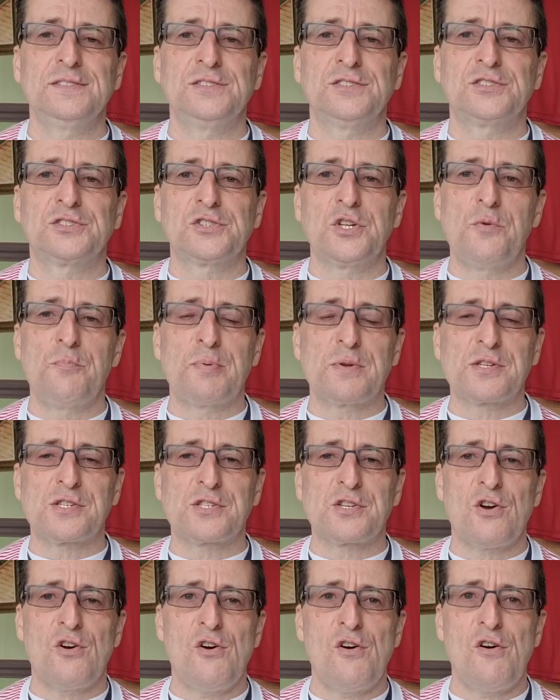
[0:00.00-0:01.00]

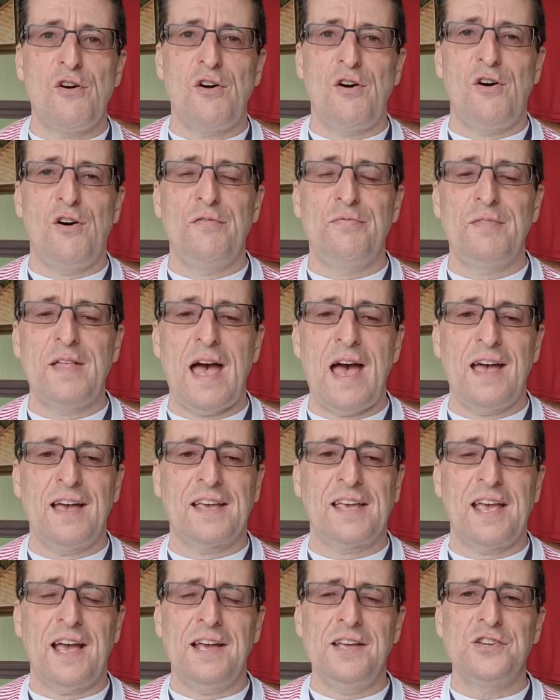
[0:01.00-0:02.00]
superstar on that
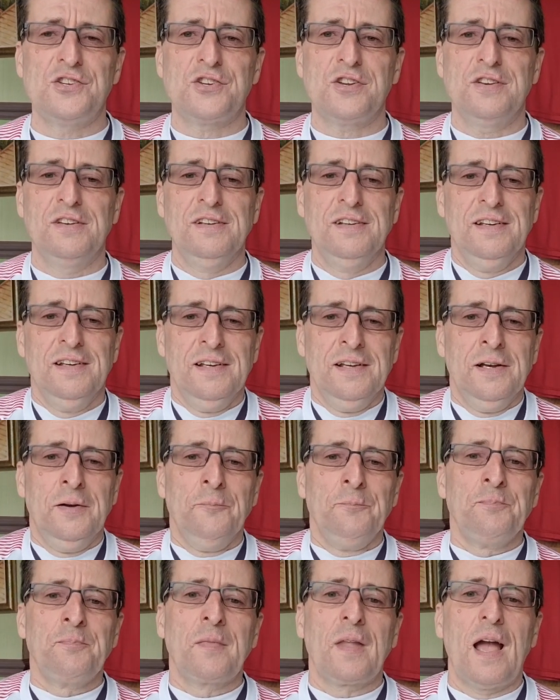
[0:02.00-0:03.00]
occasion.
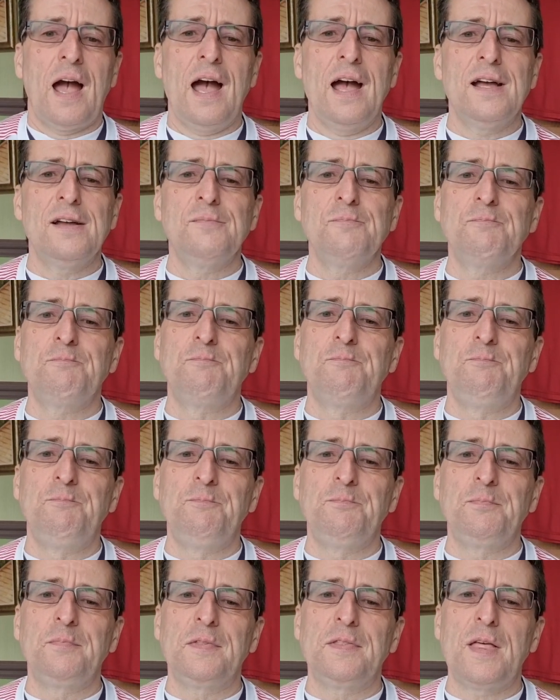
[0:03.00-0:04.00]

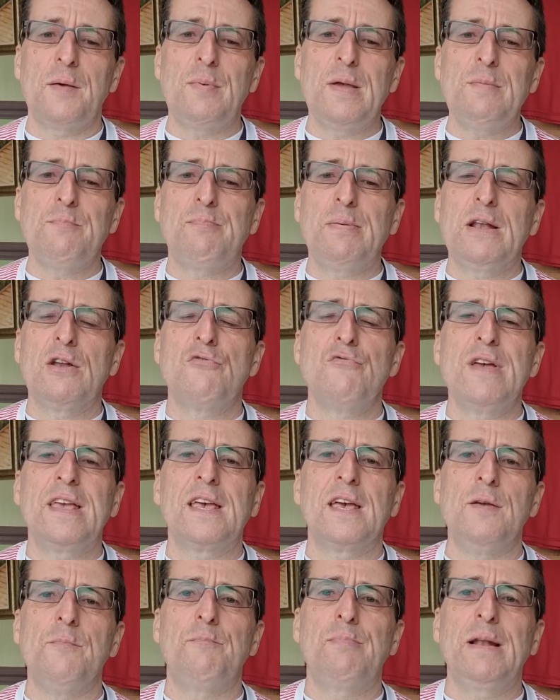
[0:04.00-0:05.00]
They beat
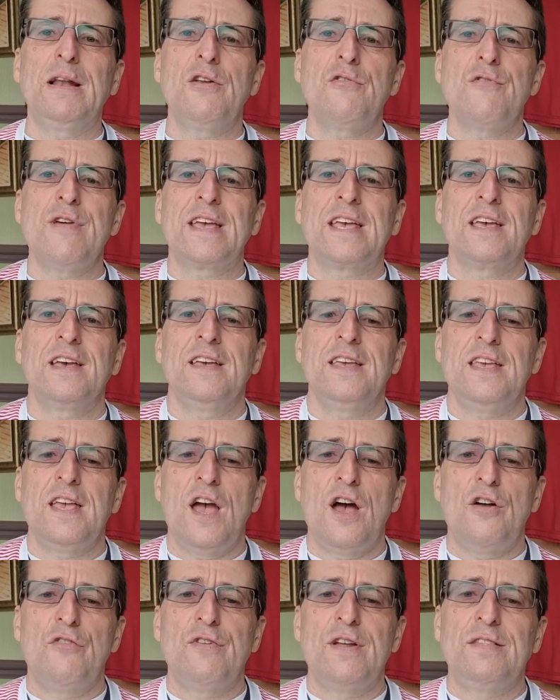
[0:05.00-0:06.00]
Billericay. Billericay
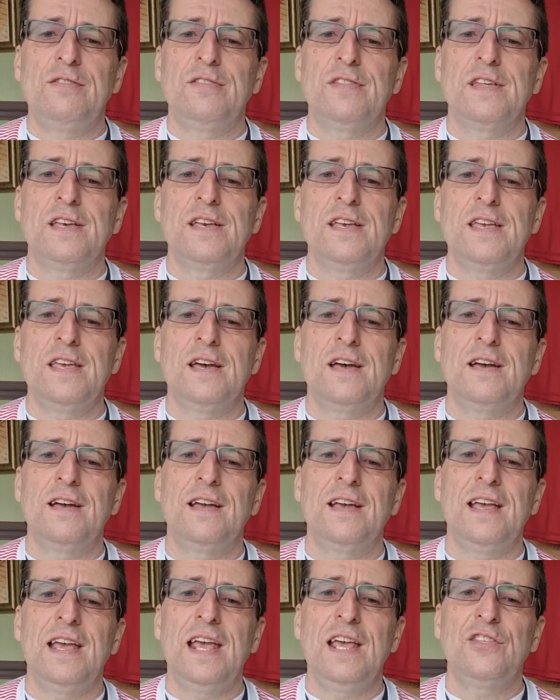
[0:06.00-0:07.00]
are in
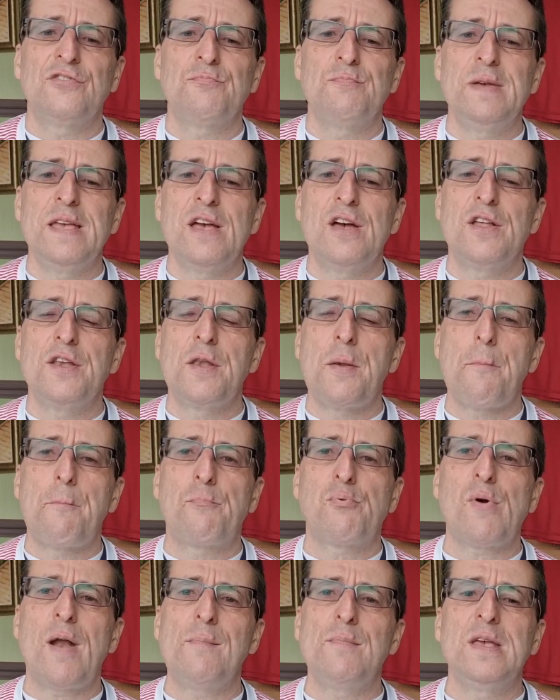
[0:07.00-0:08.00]
the Isthmian
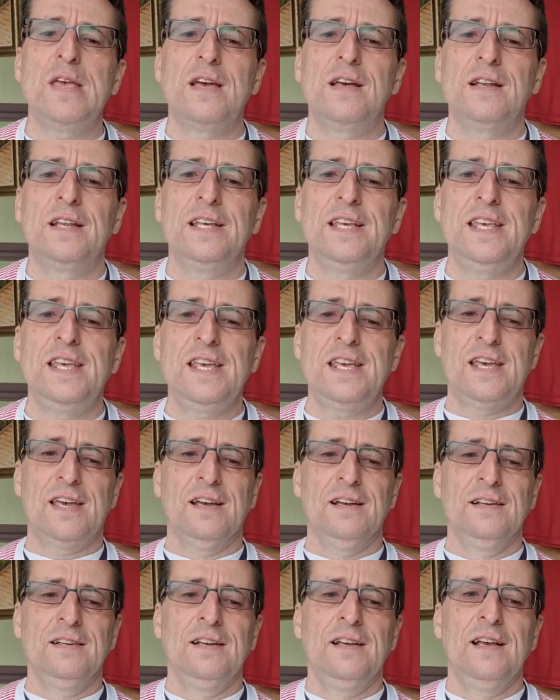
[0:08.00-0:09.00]
Premier League,
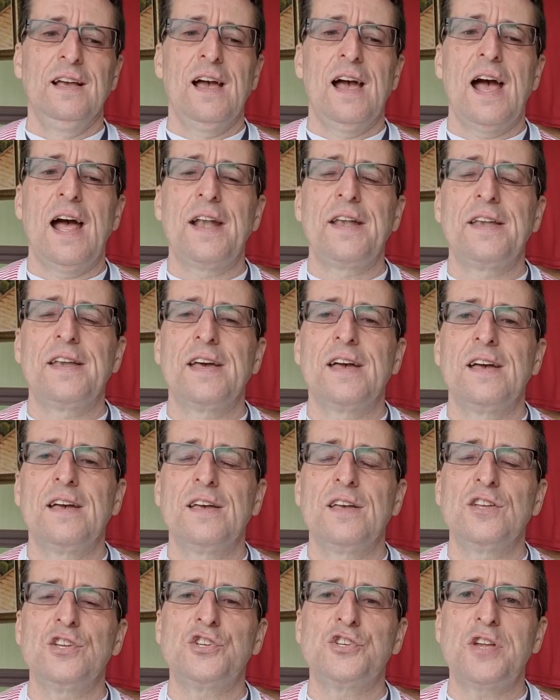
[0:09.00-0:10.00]
and
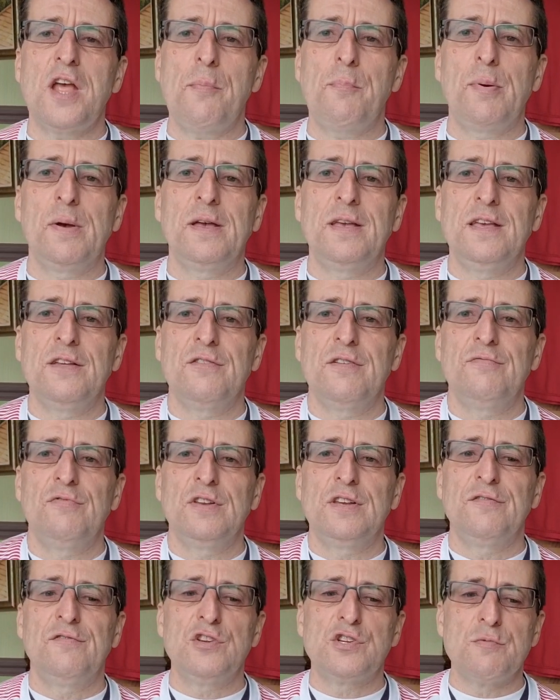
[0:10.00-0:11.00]
Sheppey are in
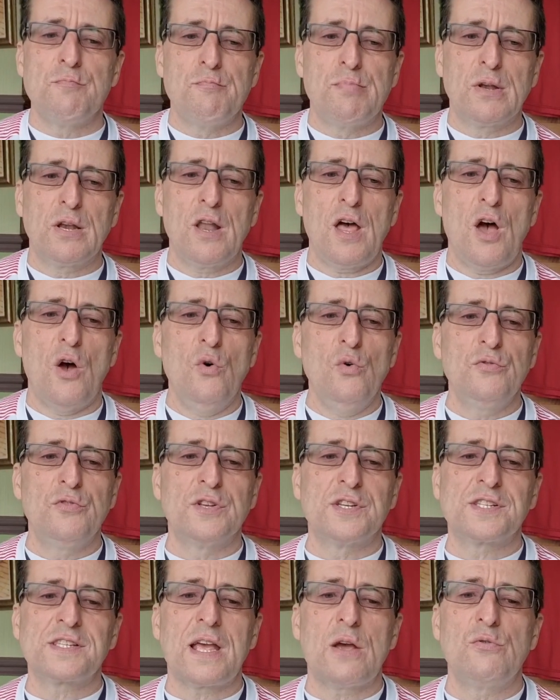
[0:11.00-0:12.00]
the division below,
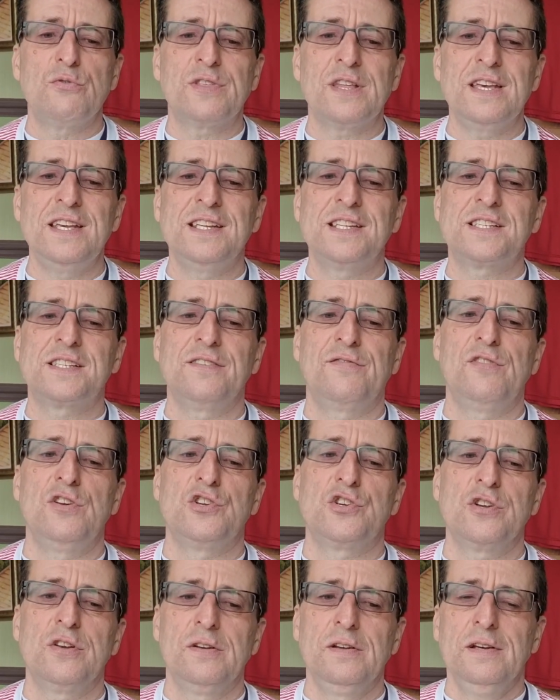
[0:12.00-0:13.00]
the South East
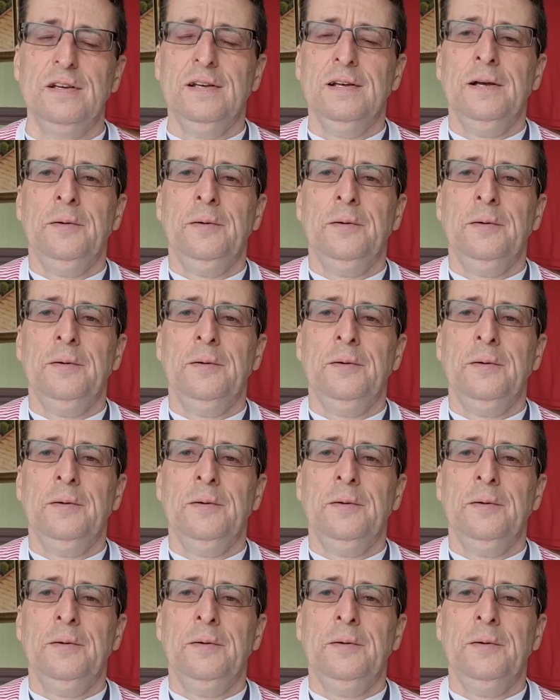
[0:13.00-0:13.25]
Division.